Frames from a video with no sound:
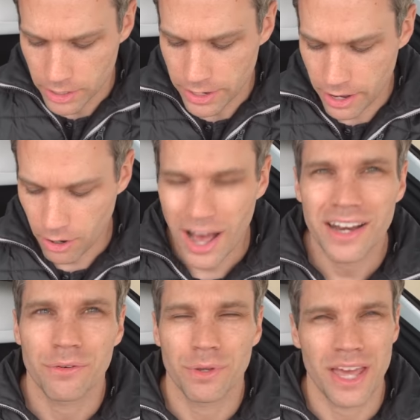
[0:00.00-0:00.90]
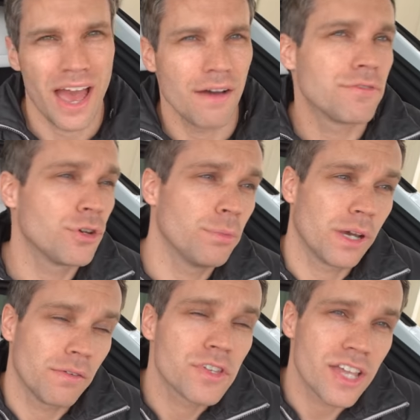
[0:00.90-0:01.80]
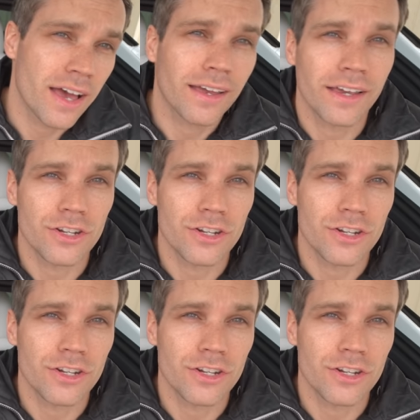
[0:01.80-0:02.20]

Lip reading: Now, I didn't really have too big of a sagging